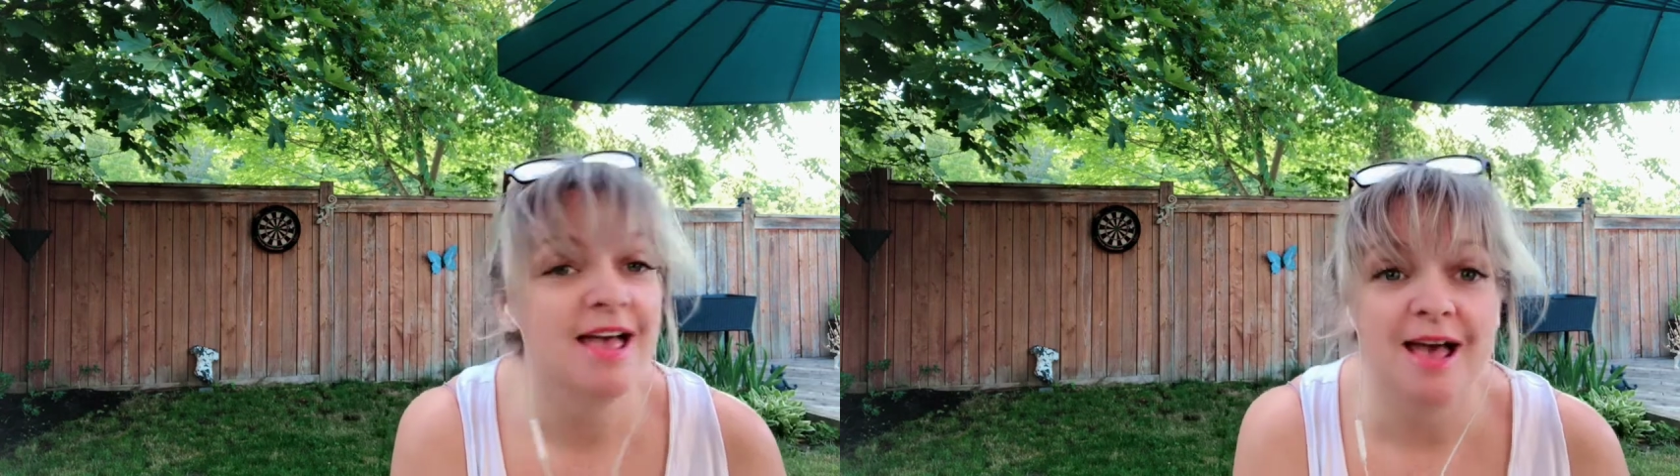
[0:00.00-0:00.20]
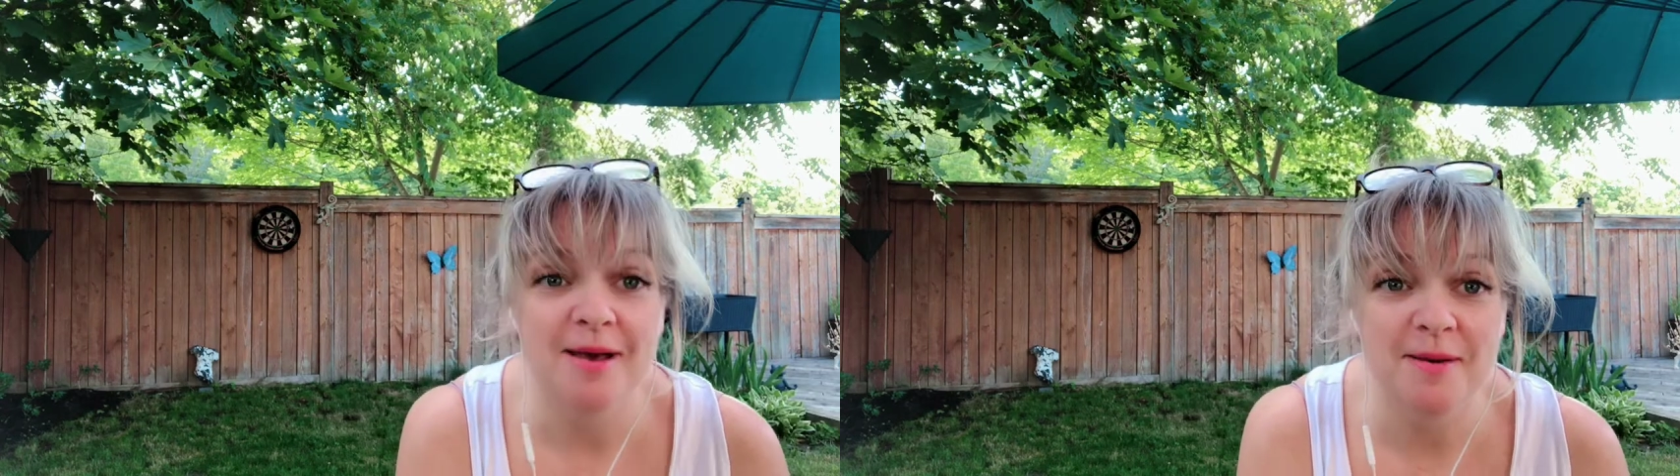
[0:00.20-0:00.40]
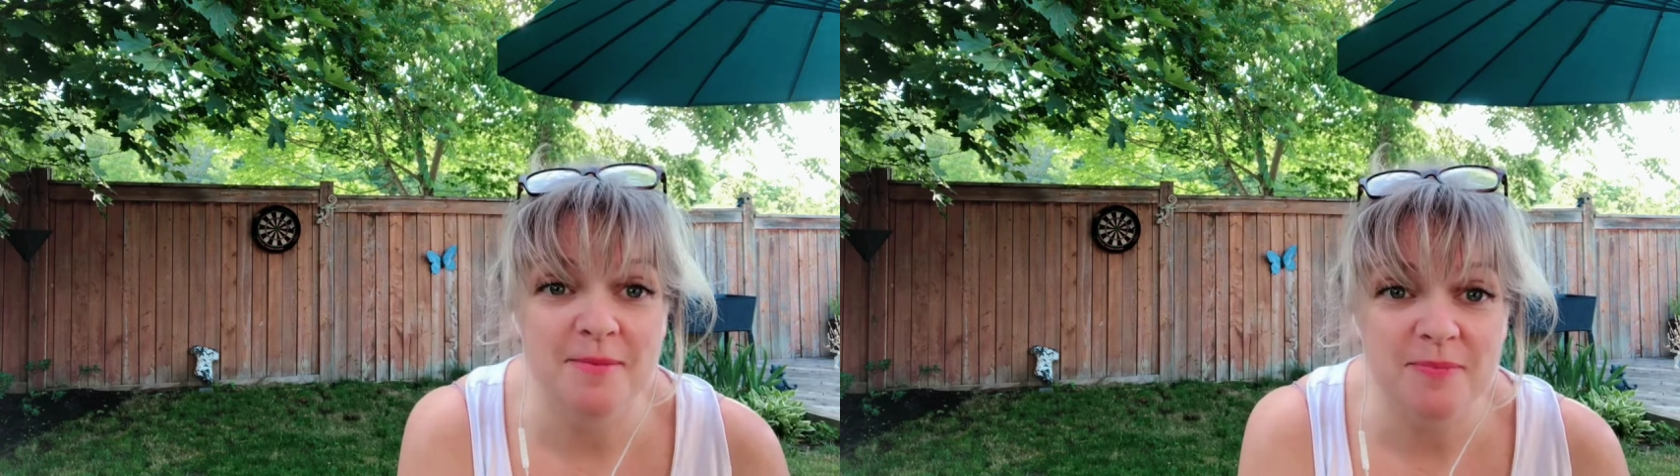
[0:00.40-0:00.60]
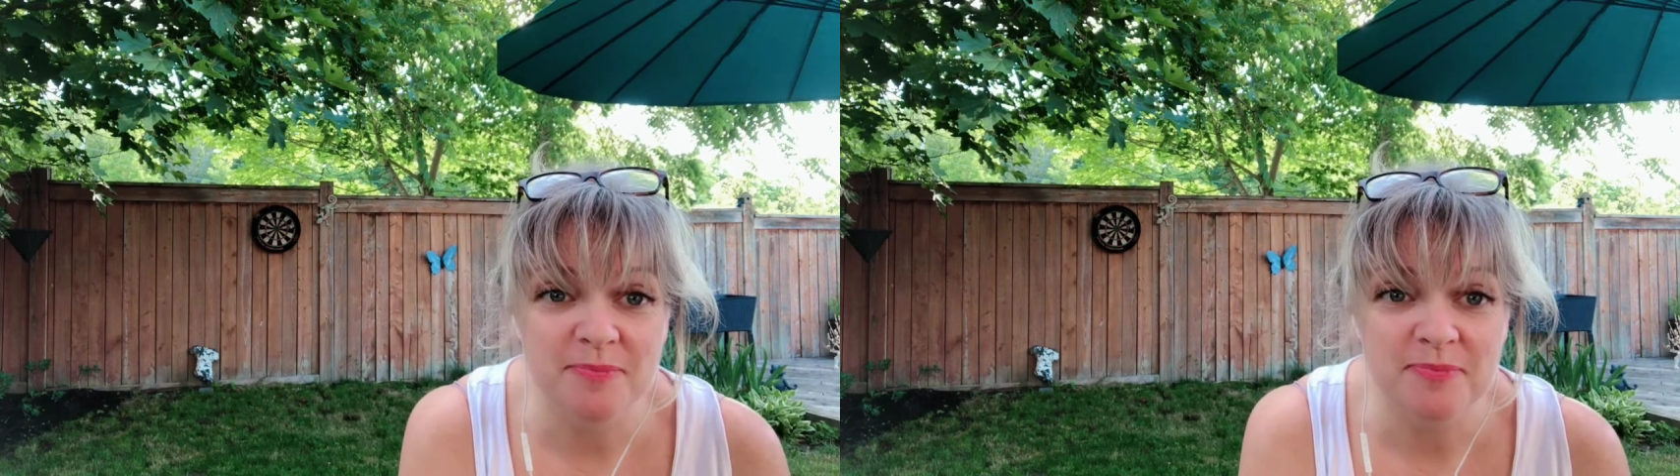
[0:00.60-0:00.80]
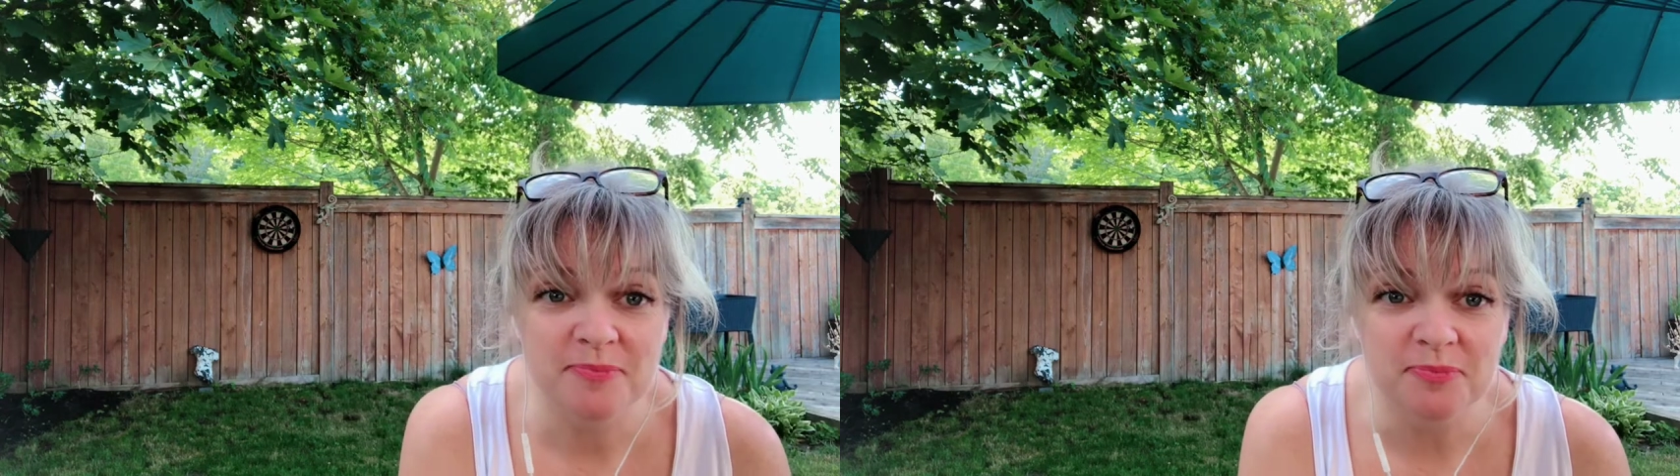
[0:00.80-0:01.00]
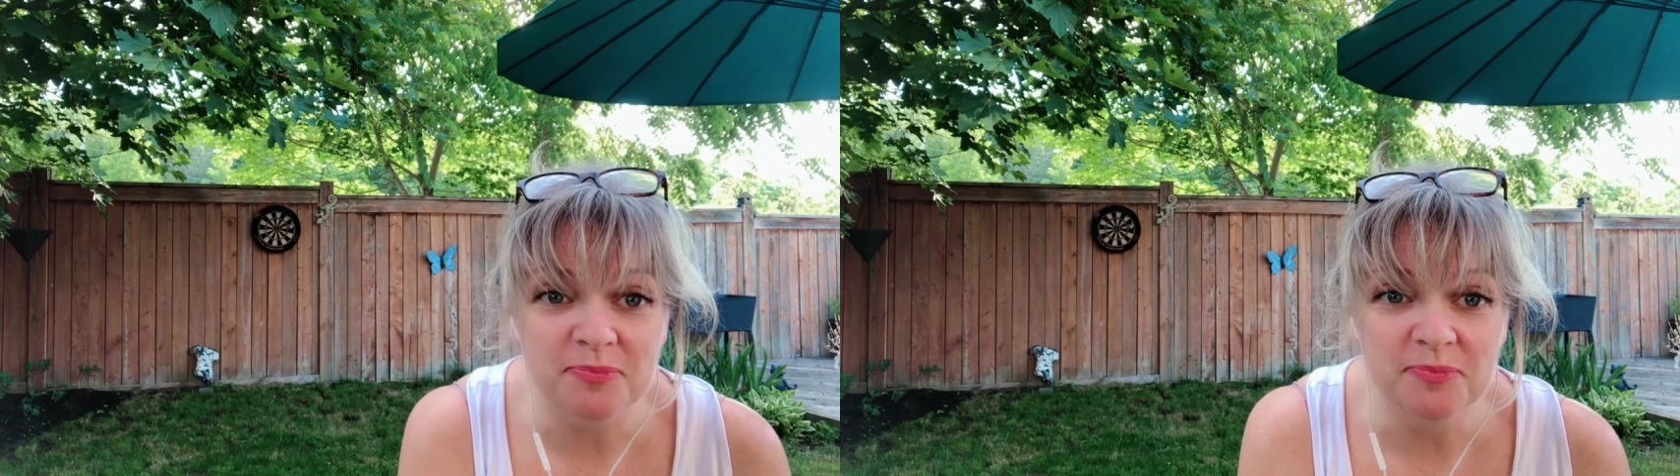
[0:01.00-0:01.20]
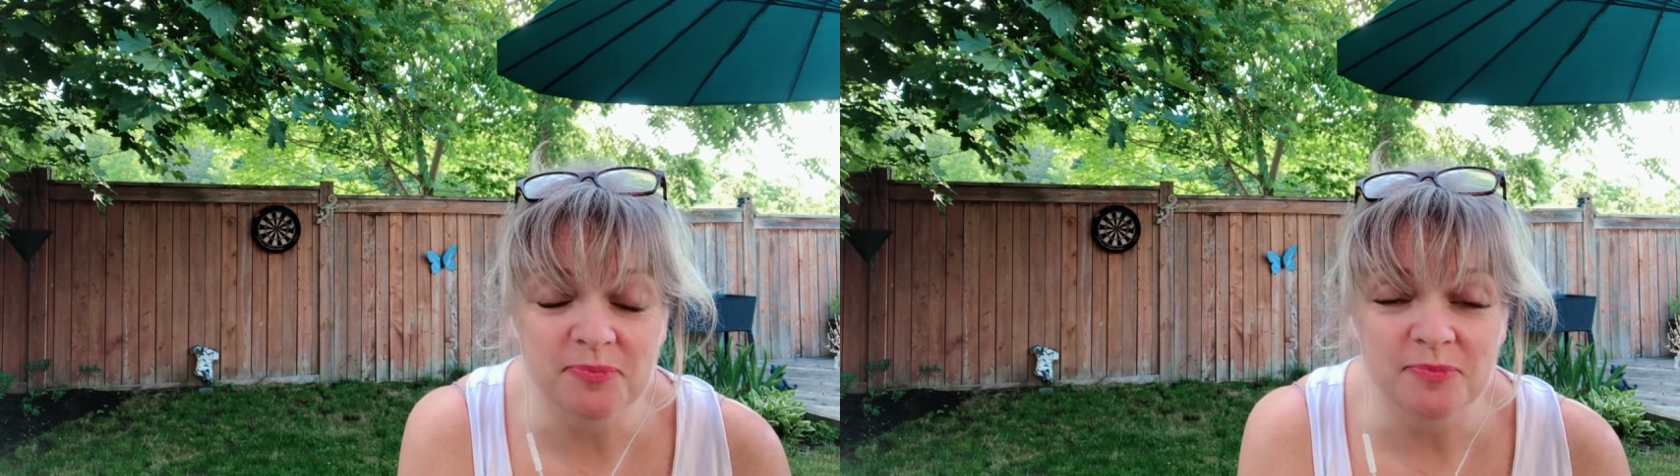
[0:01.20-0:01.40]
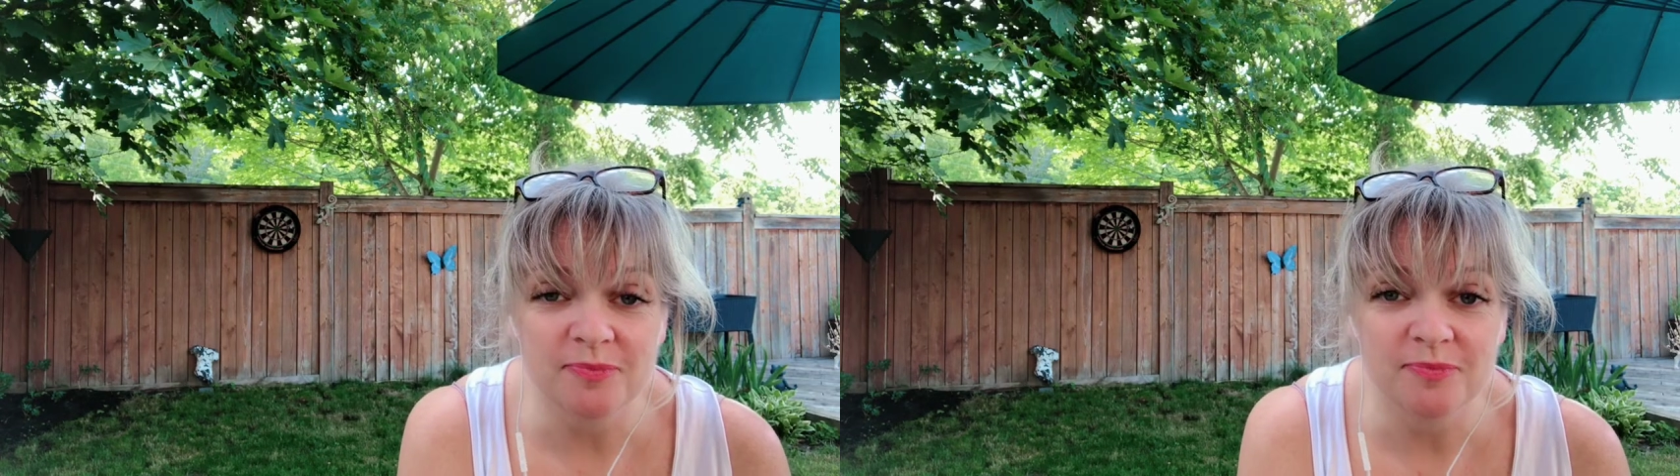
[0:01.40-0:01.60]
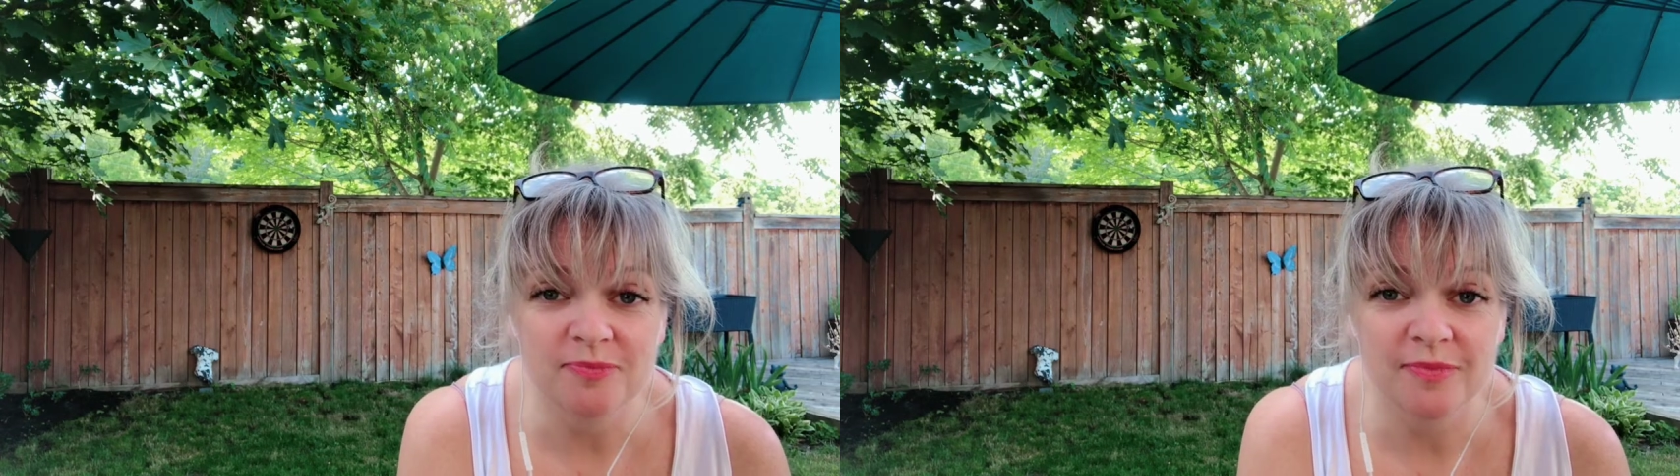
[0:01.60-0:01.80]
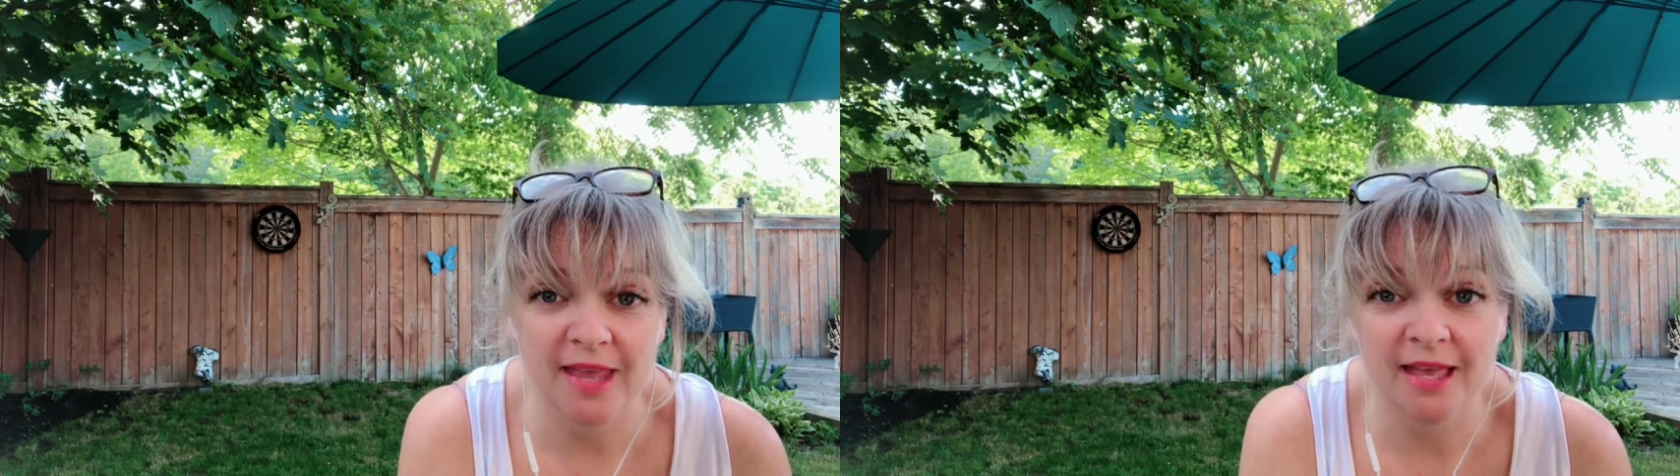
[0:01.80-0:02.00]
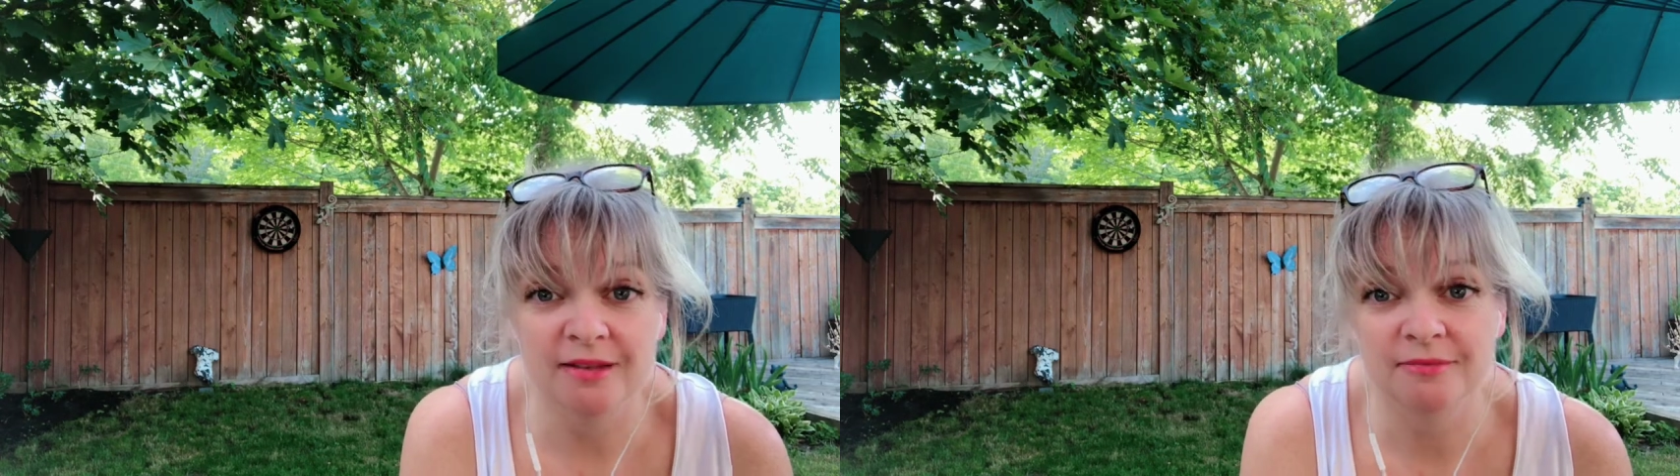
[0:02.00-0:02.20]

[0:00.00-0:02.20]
Um, yeah,